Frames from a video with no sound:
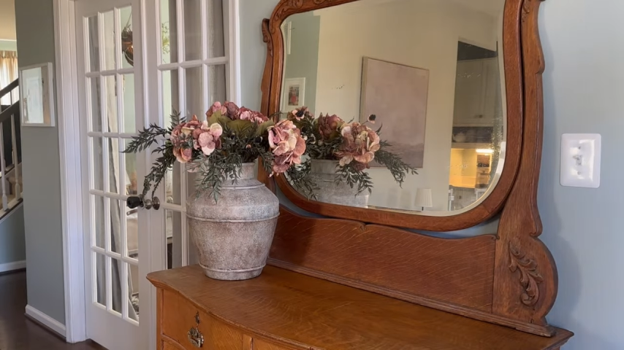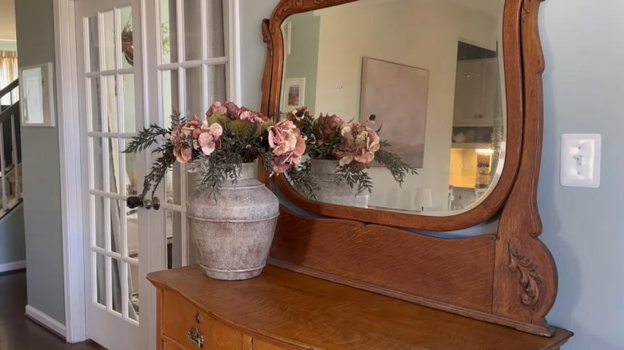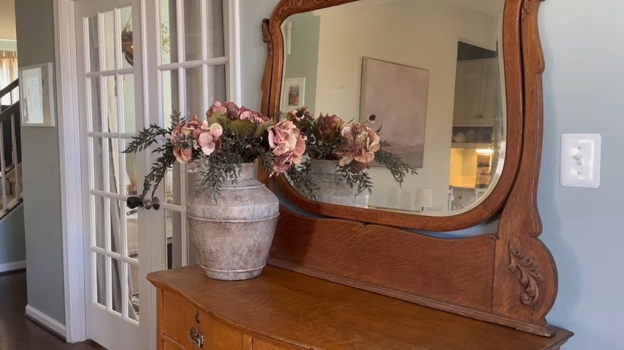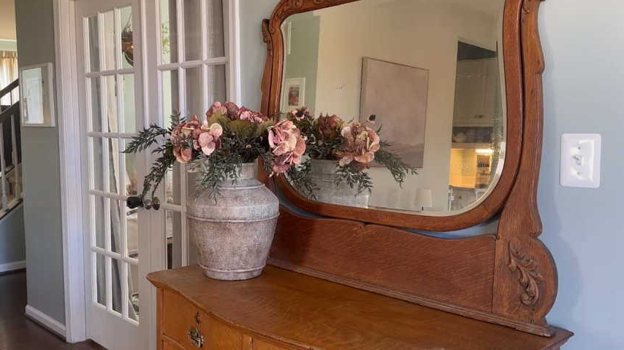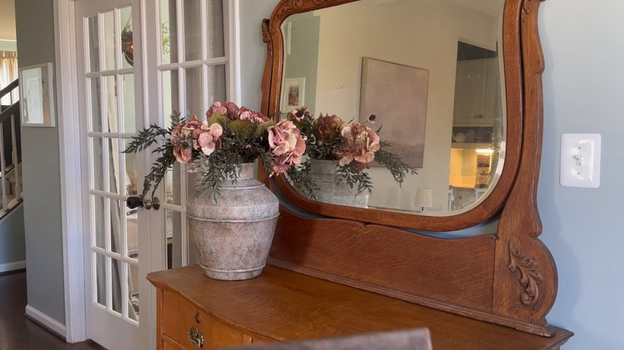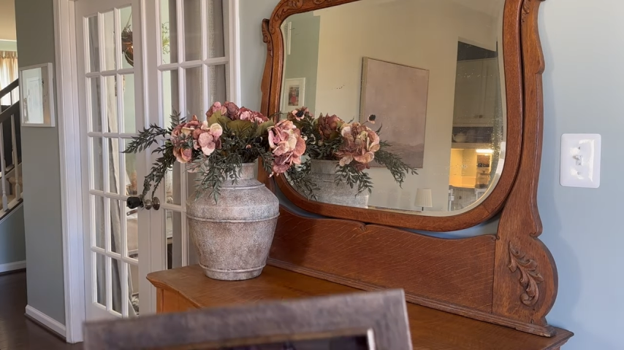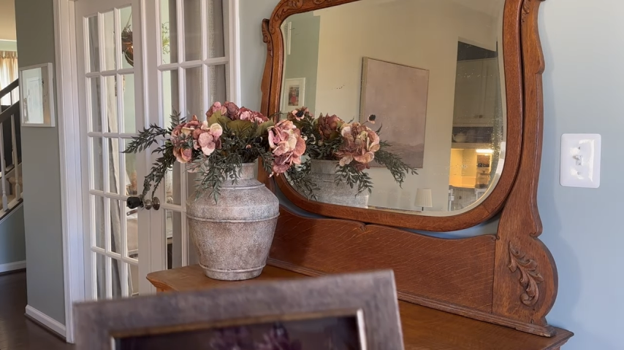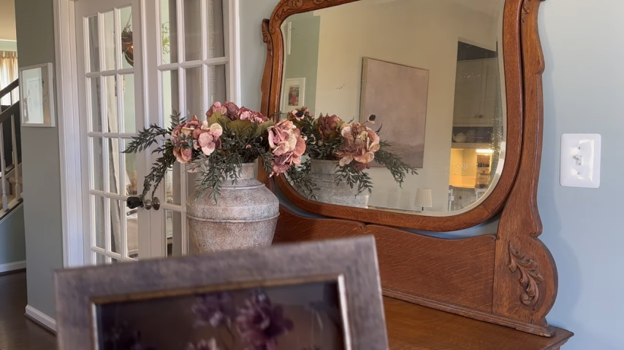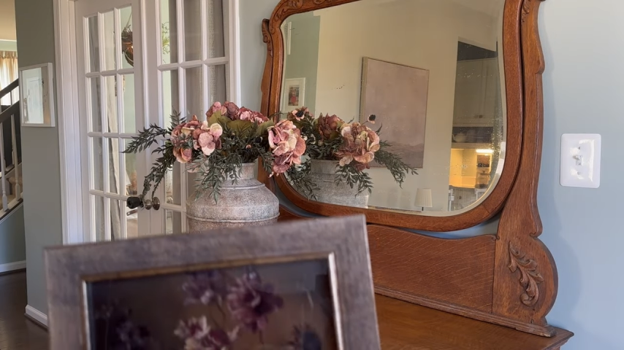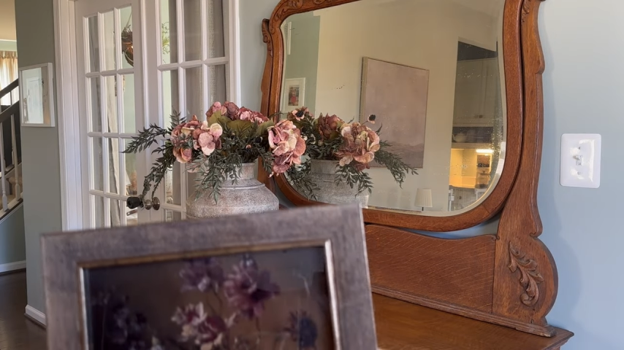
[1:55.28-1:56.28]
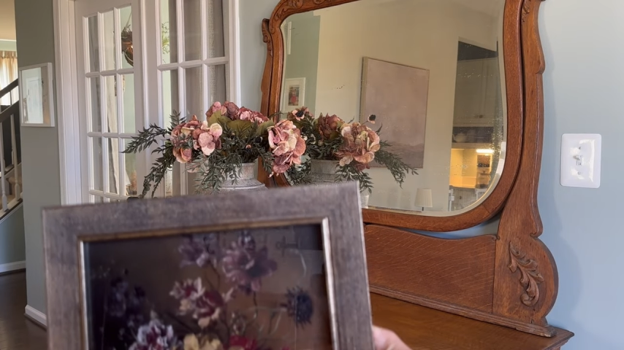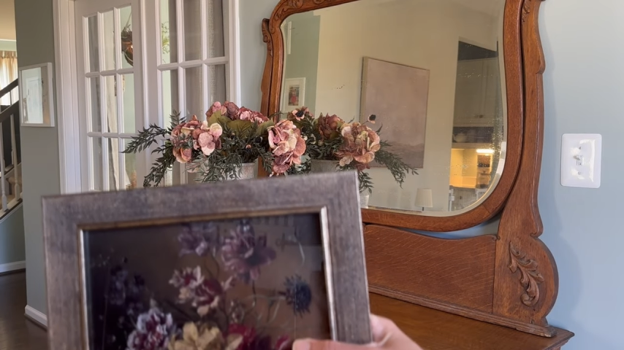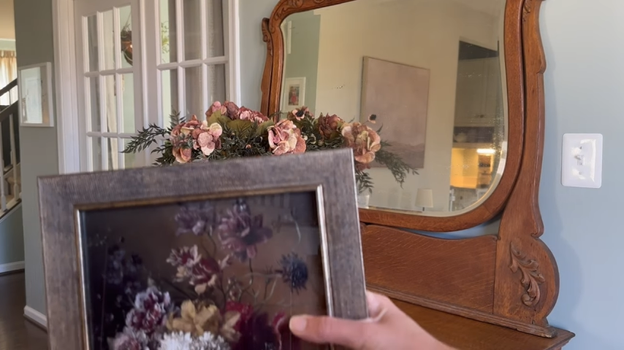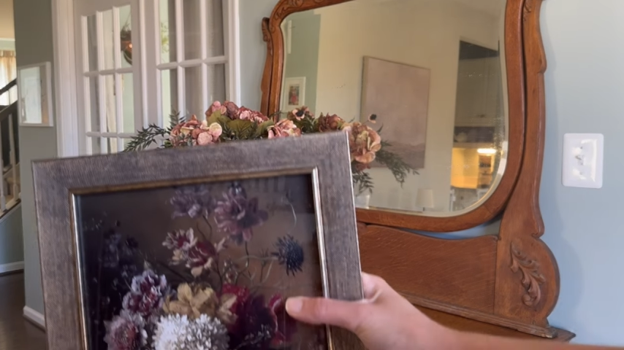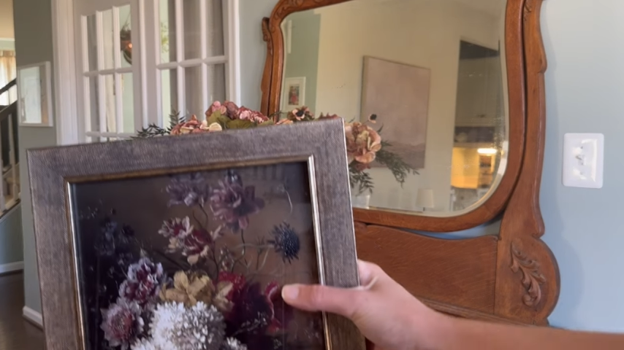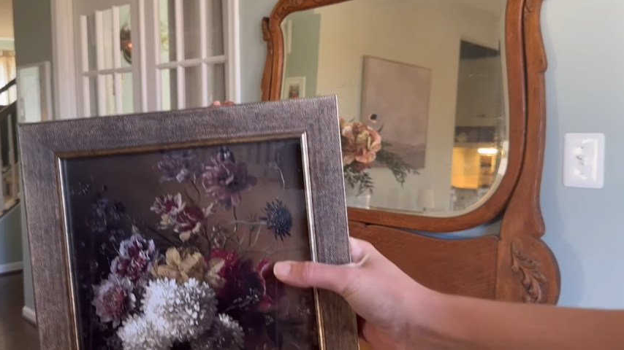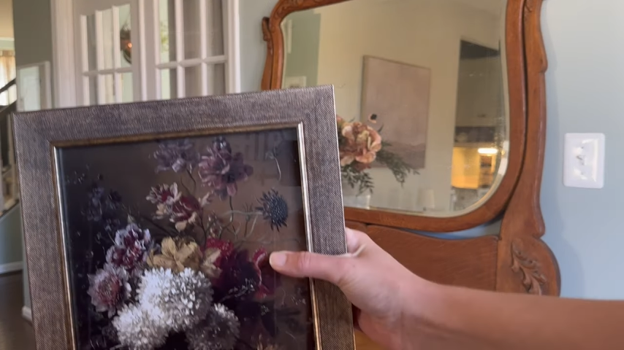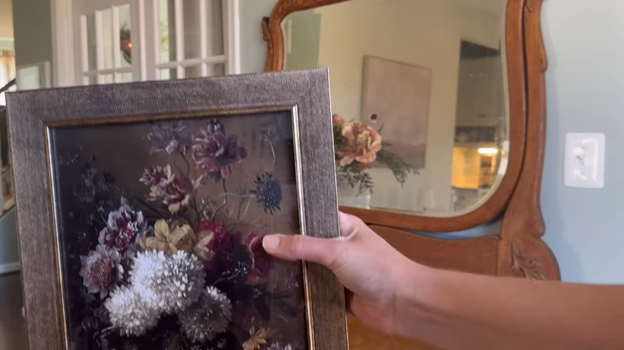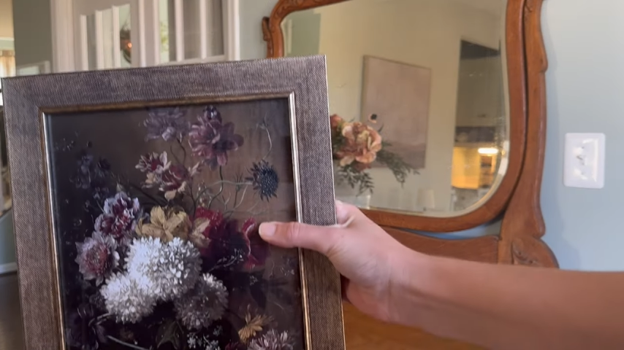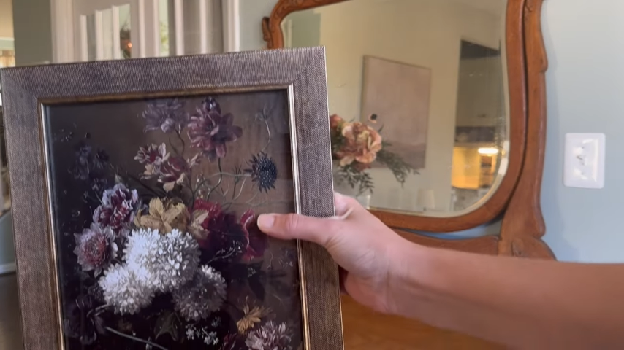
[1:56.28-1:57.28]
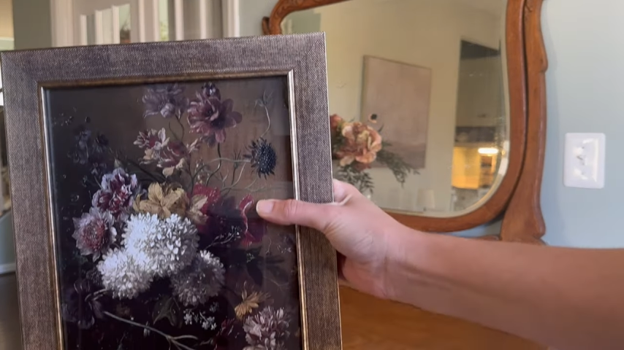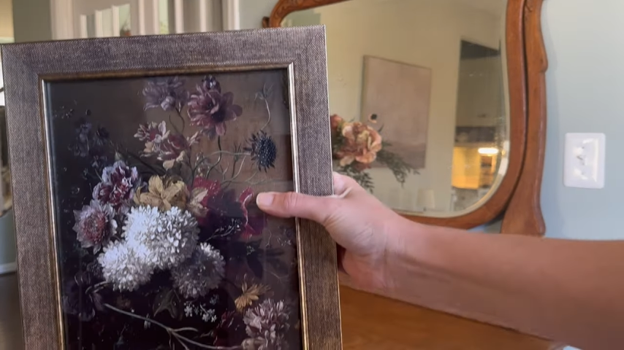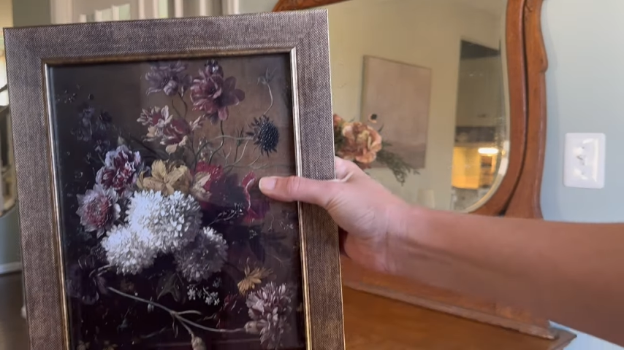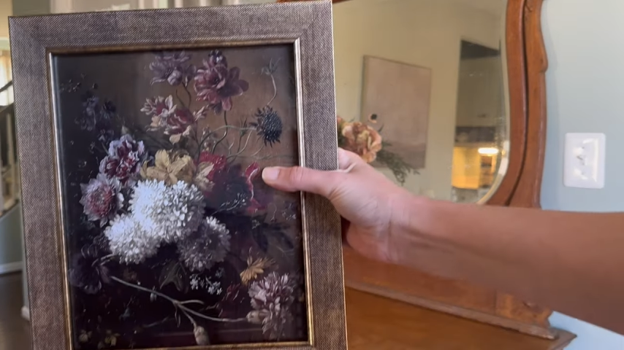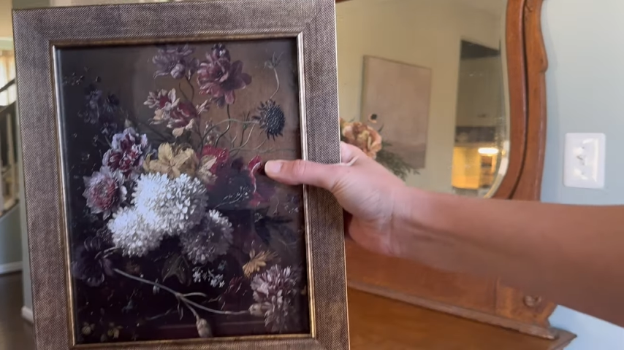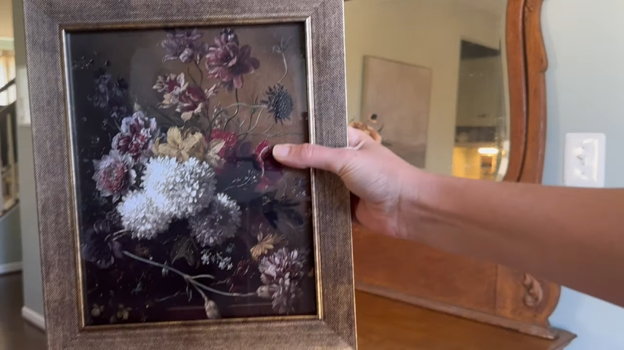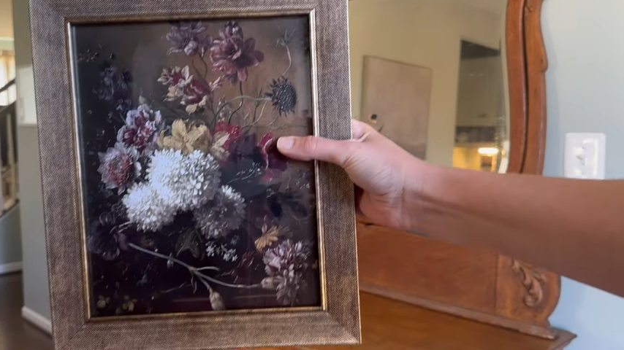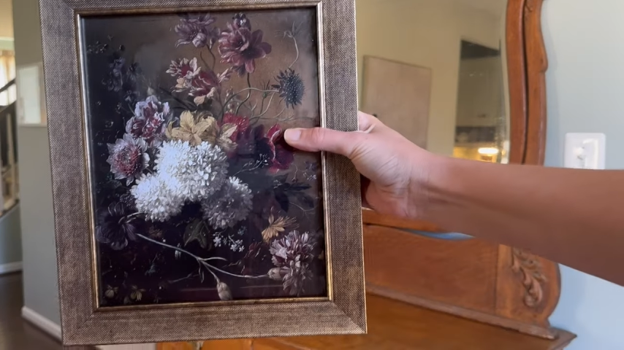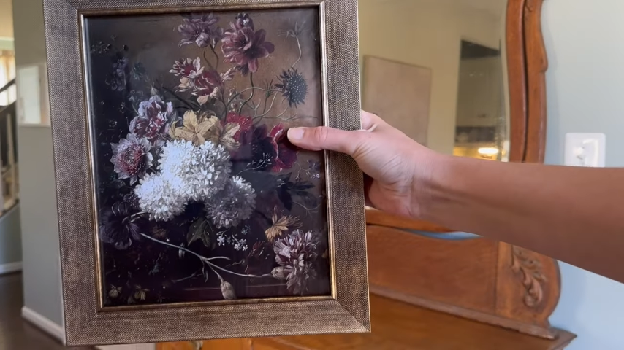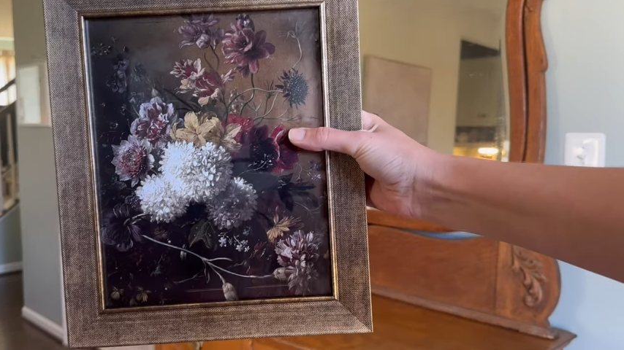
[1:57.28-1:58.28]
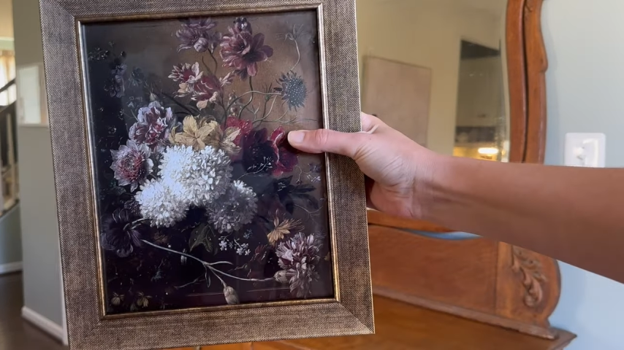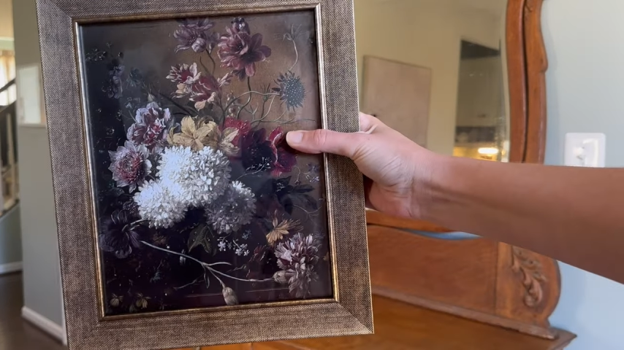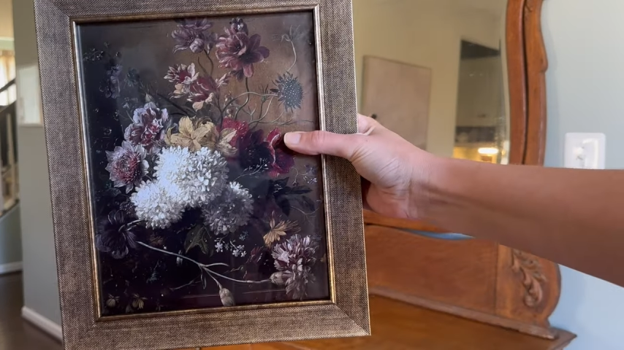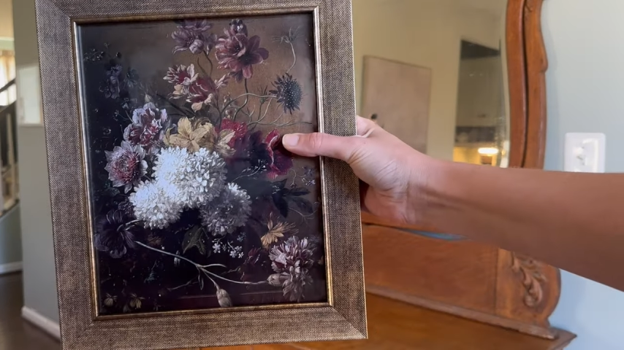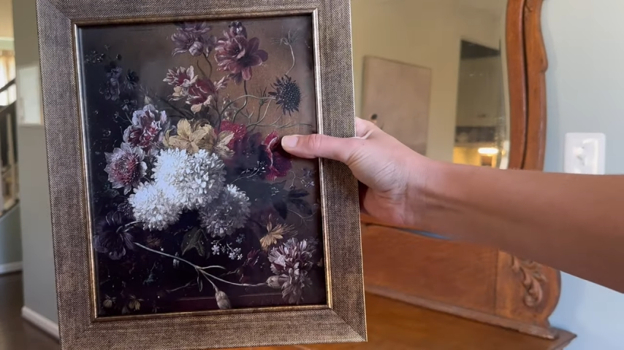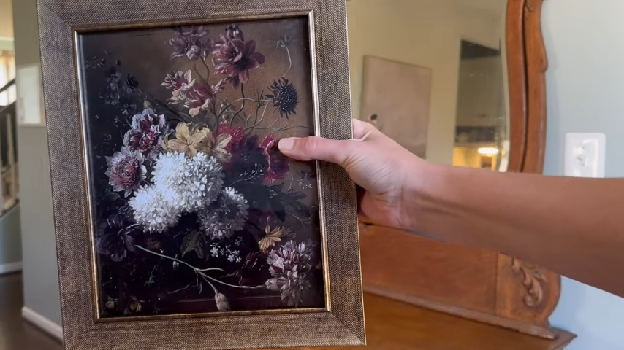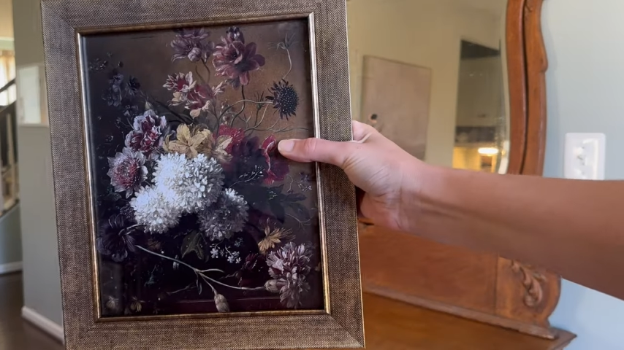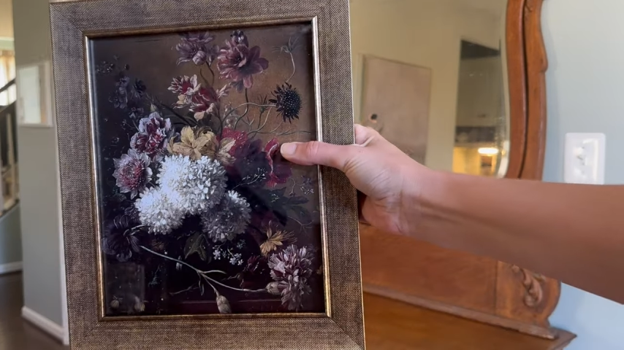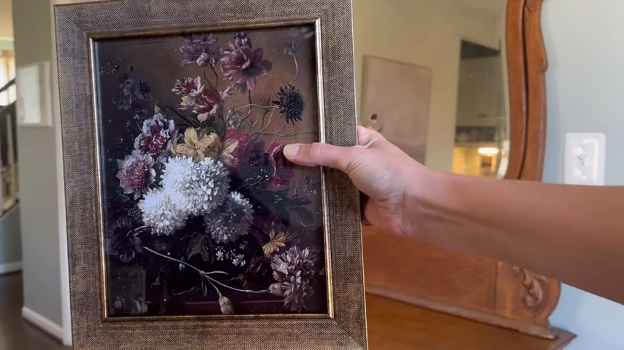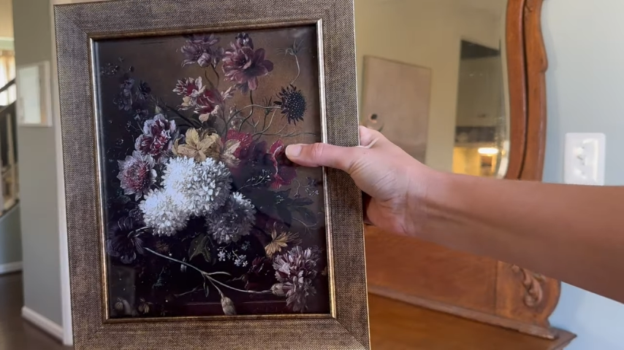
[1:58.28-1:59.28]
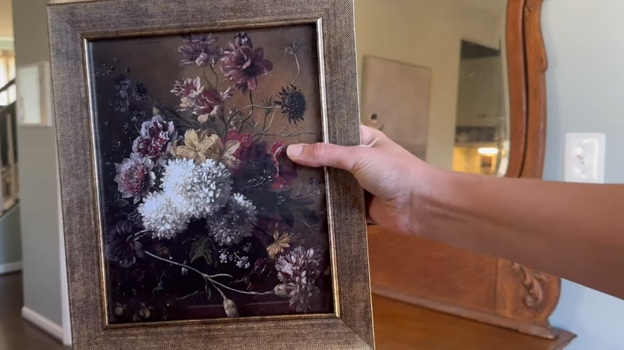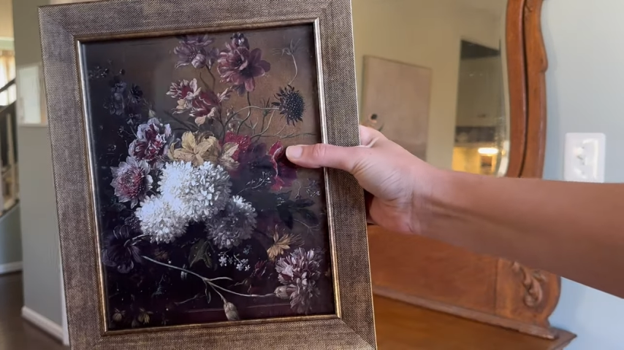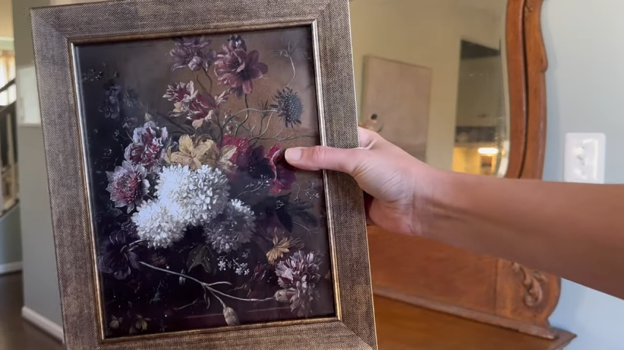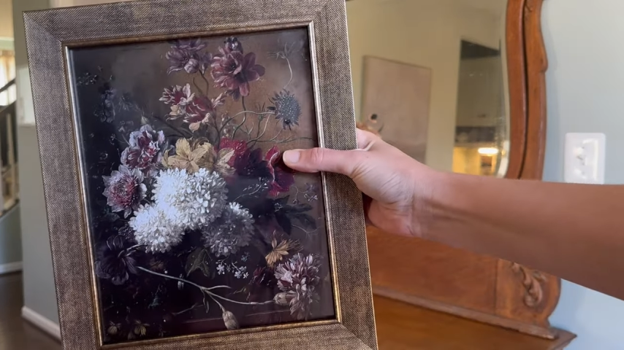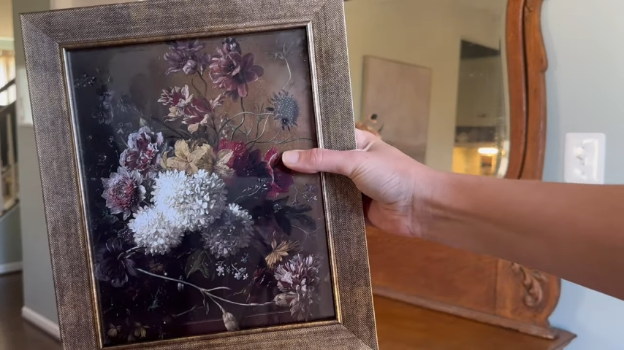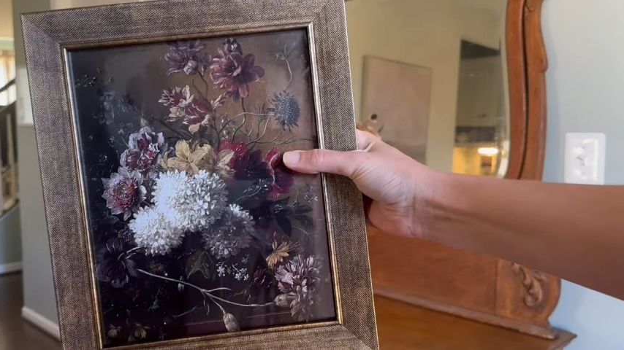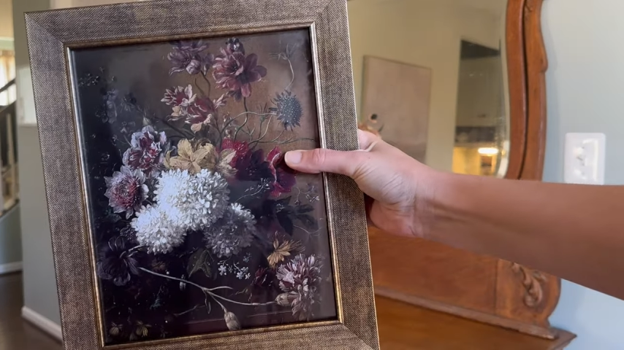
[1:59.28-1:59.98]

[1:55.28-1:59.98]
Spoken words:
No face is visible, so there are no lips to read.